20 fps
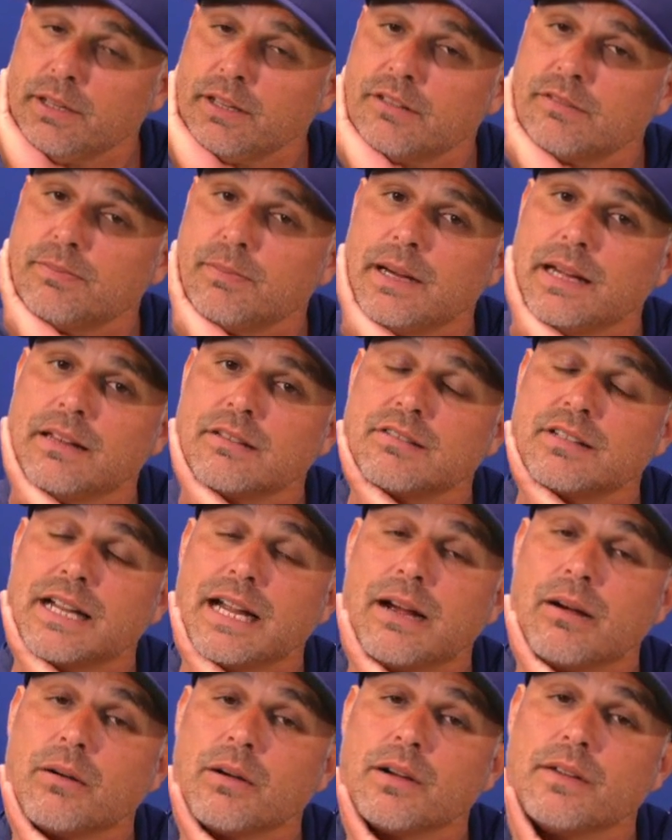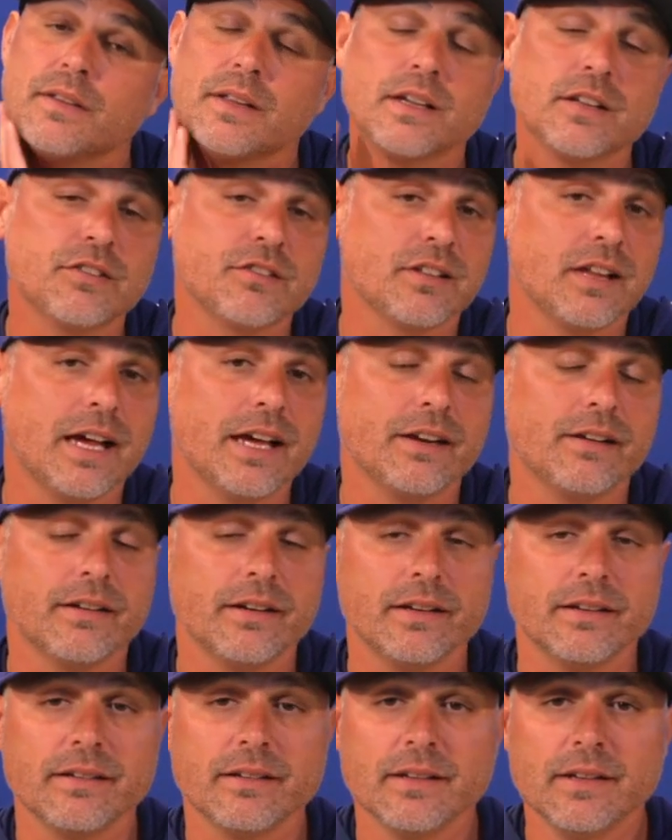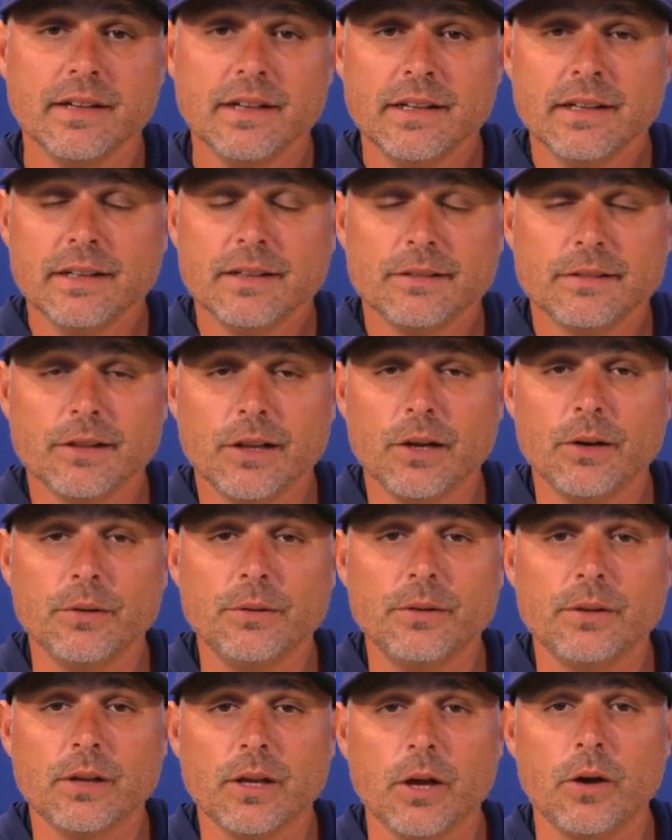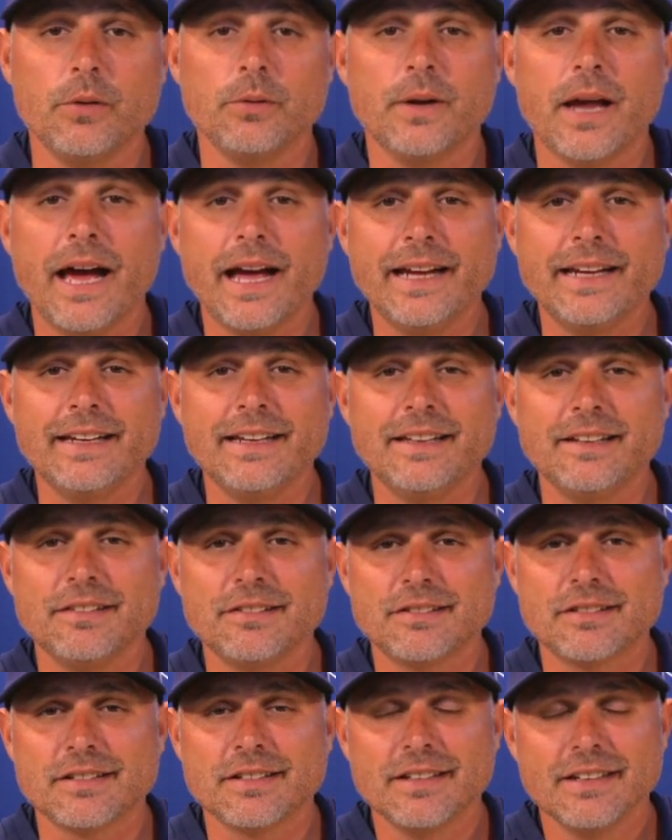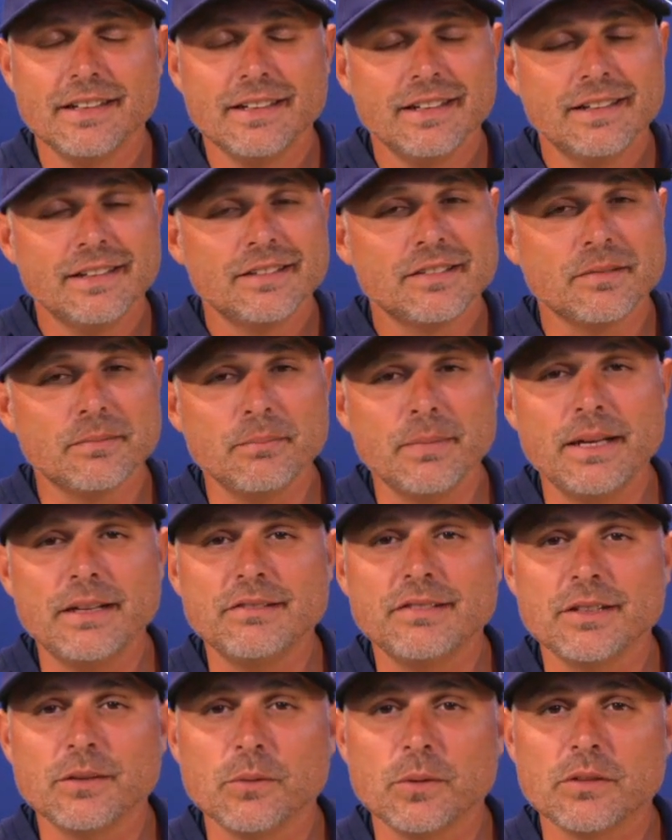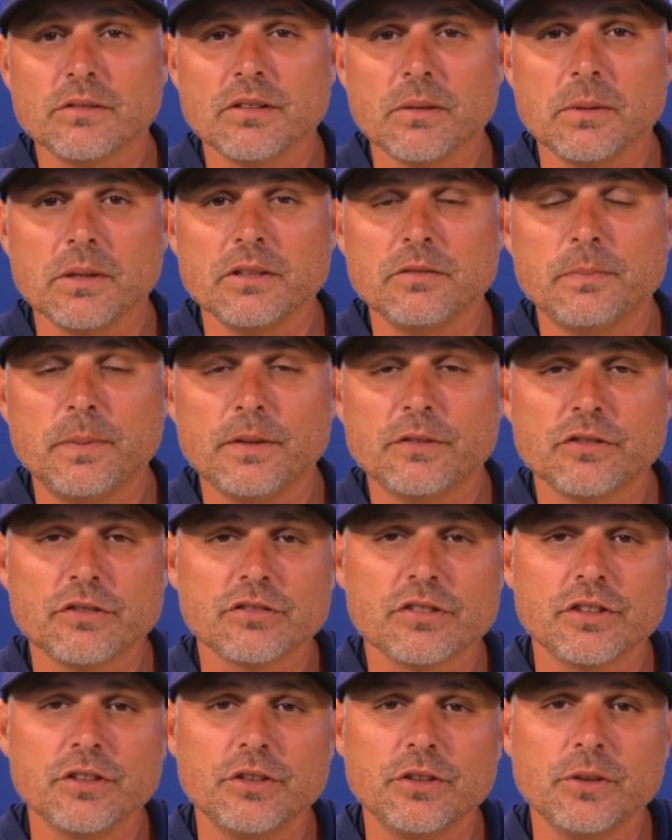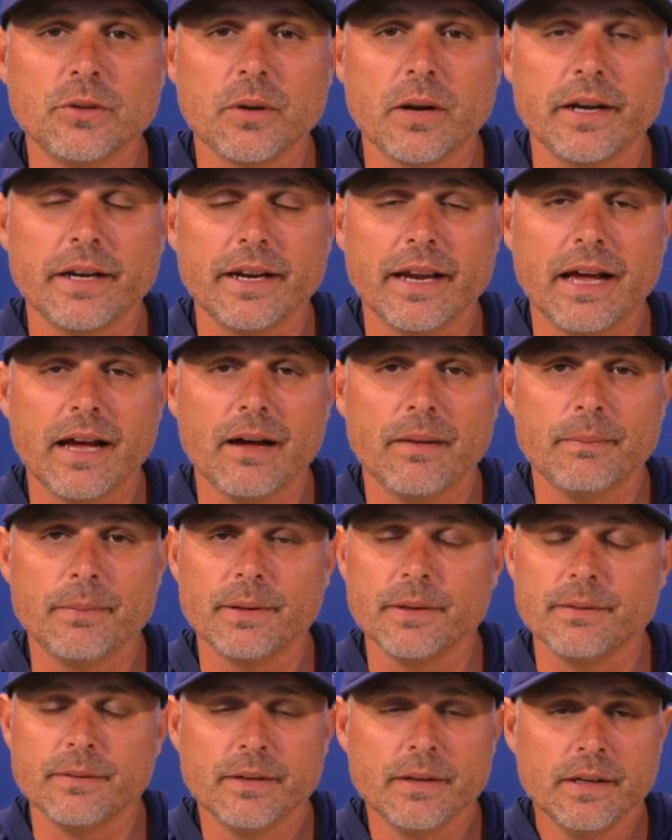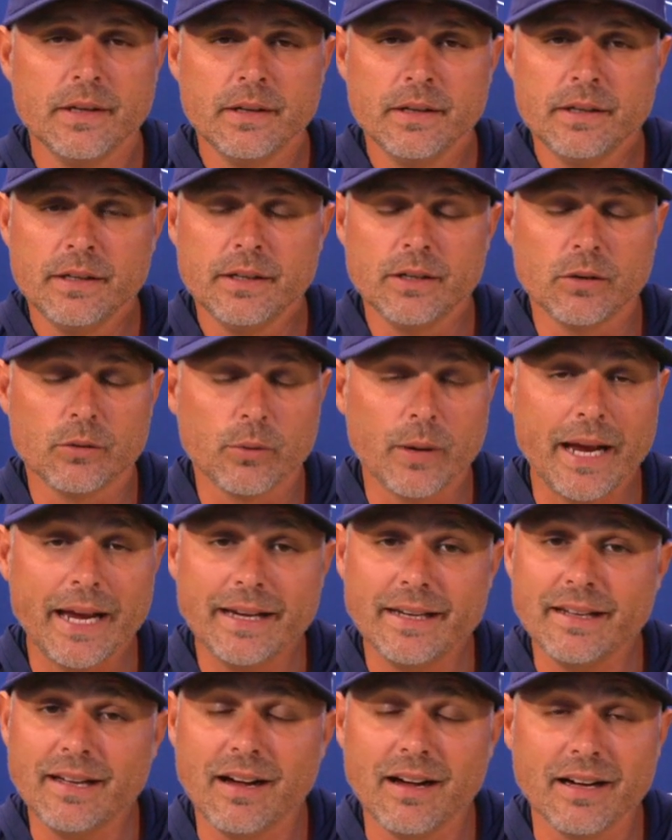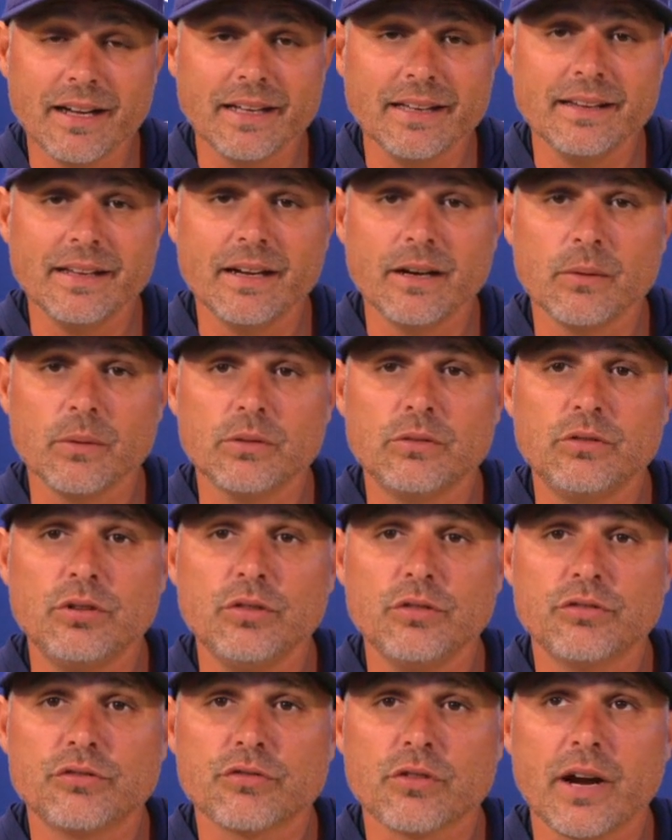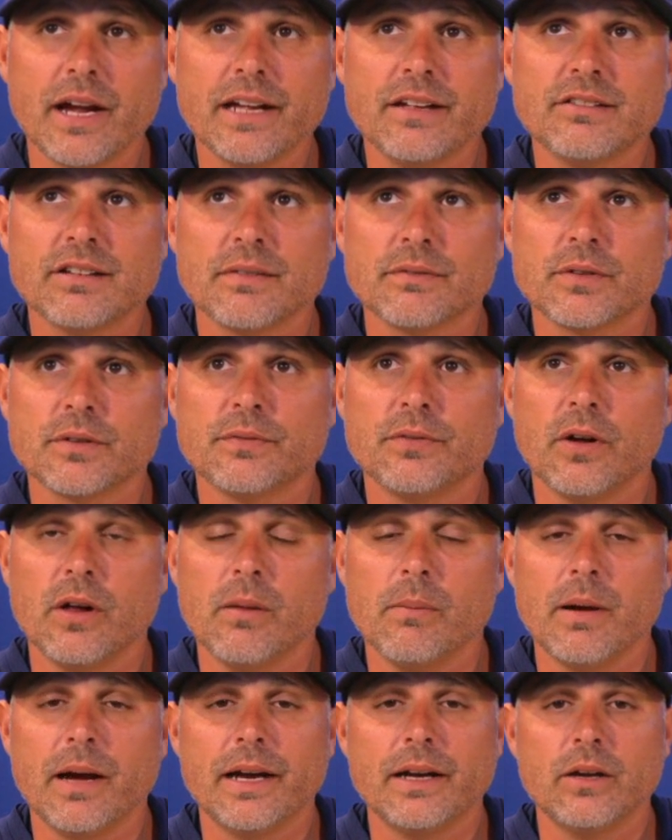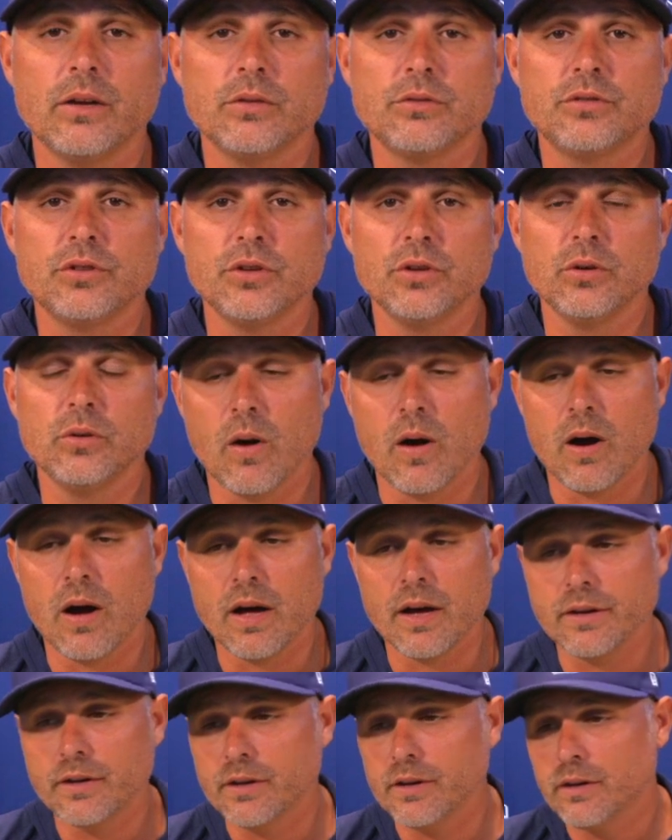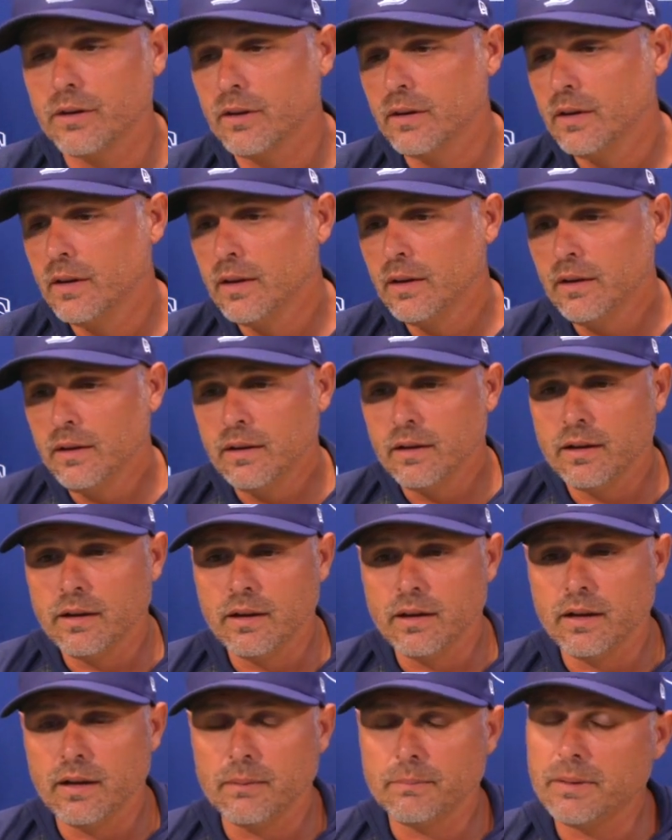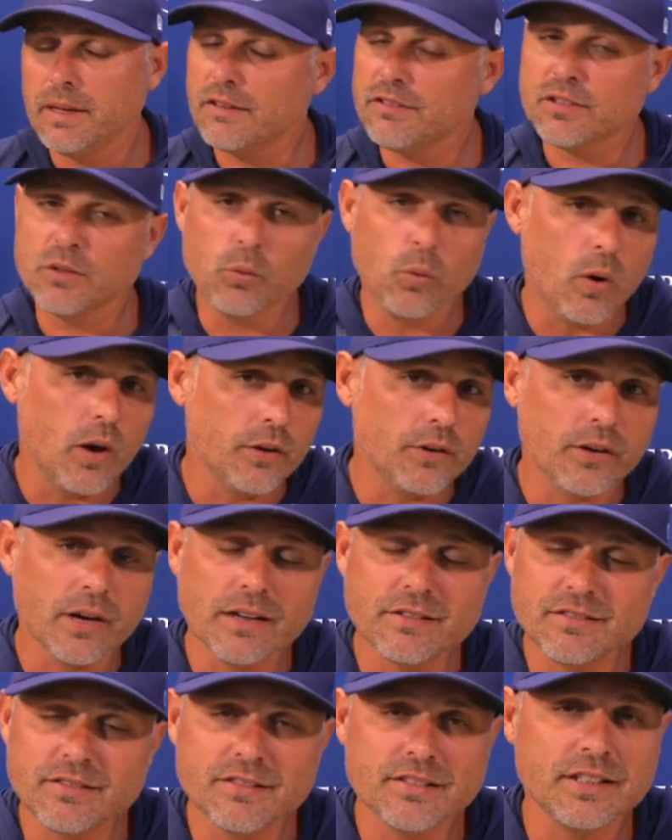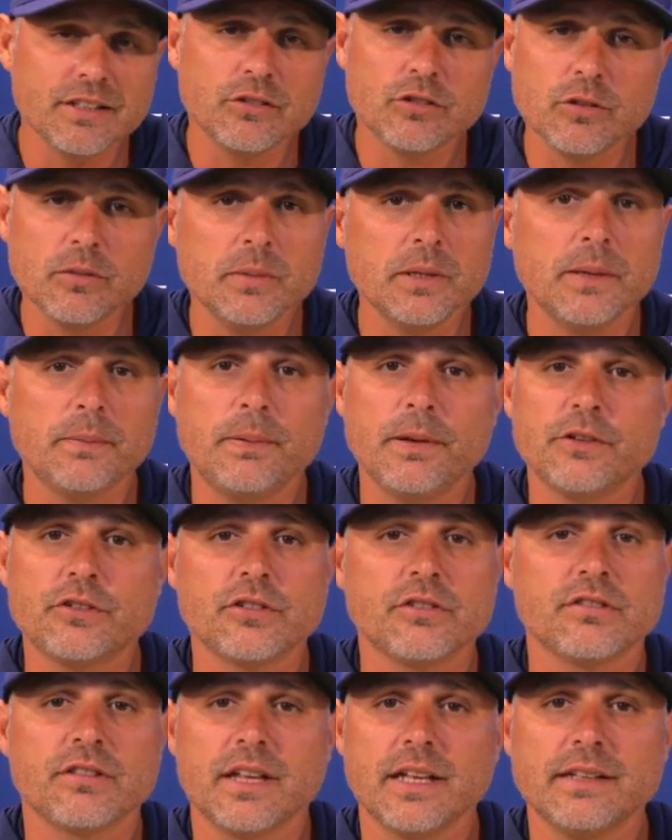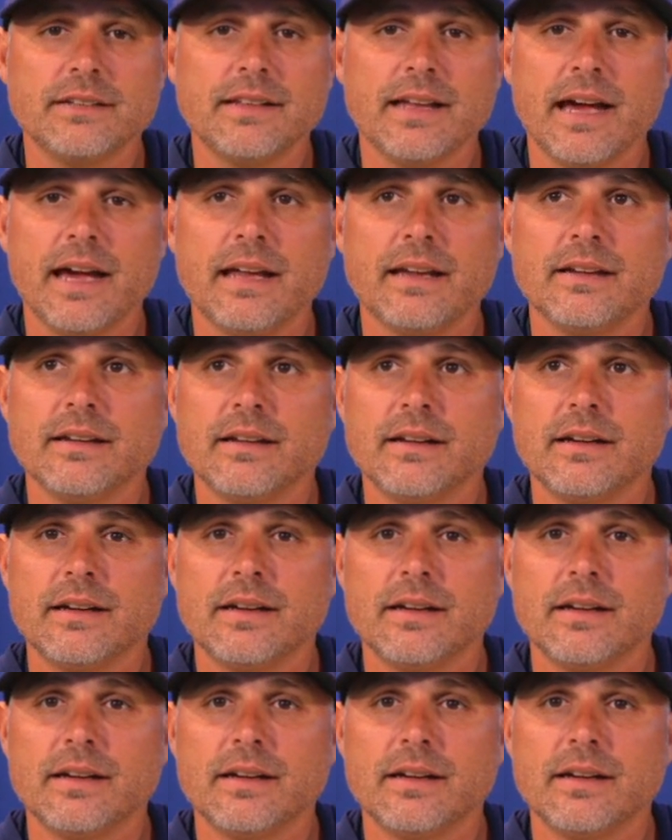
plus miles an hour and then a slider at low 90s. It's amazing what some of these pitchers can do right now. But, you know, Randy hung in there with two strikes after falling behind 0-2. Wander, I'm guessing Wander hasn't seen too many pitchers like that,